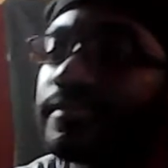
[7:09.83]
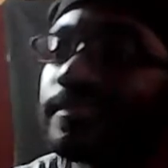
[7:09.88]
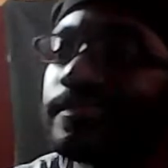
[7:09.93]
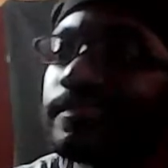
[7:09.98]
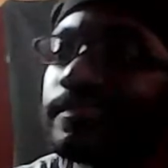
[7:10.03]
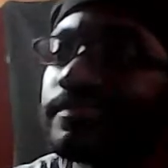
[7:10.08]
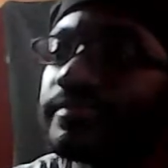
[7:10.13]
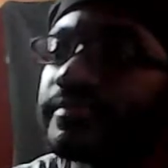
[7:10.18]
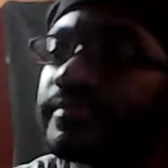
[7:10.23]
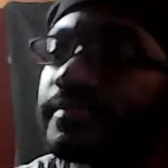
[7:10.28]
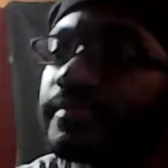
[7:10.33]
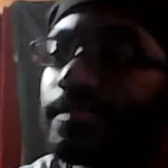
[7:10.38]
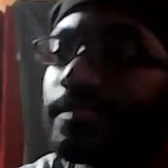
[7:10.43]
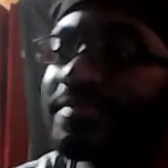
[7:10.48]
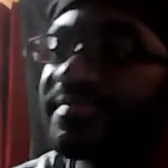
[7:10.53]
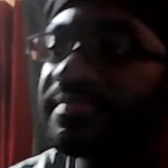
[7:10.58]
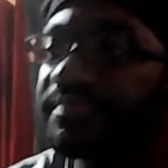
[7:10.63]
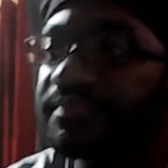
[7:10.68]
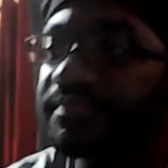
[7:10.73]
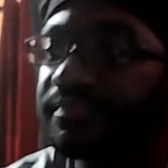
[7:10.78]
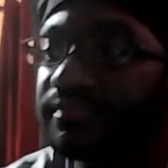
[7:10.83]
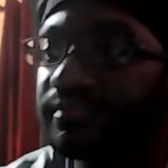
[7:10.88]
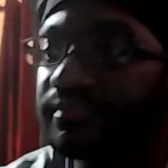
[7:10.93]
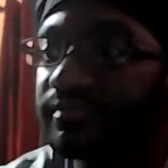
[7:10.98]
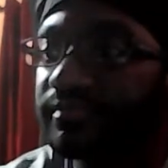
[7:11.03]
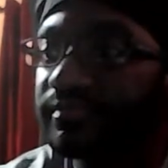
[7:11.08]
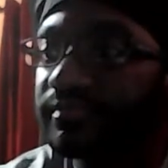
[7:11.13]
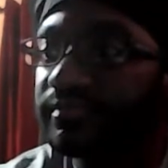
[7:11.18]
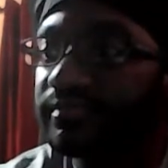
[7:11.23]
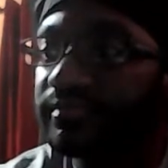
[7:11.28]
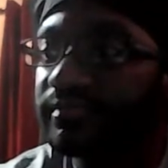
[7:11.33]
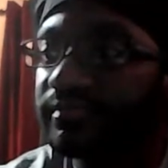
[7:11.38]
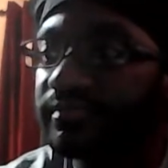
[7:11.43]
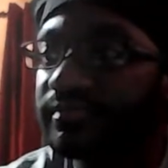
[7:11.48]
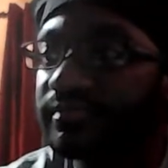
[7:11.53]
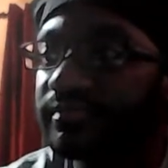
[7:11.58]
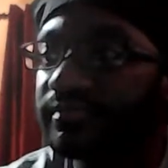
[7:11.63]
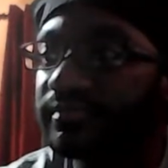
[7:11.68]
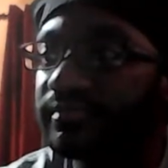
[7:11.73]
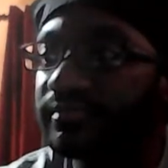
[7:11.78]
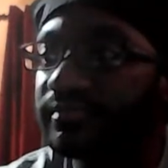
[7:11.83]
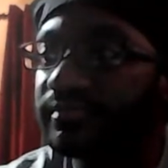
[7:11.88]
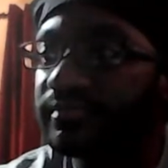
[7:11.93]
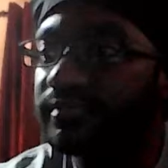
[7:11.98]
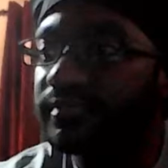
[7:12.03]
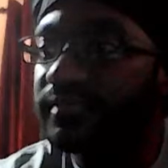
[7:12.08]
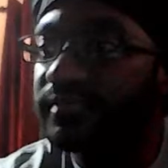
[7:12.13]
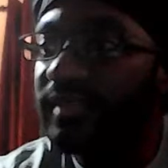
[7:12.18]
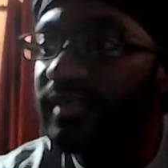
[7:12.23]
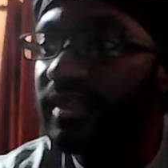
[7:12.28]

neither parties actually came together.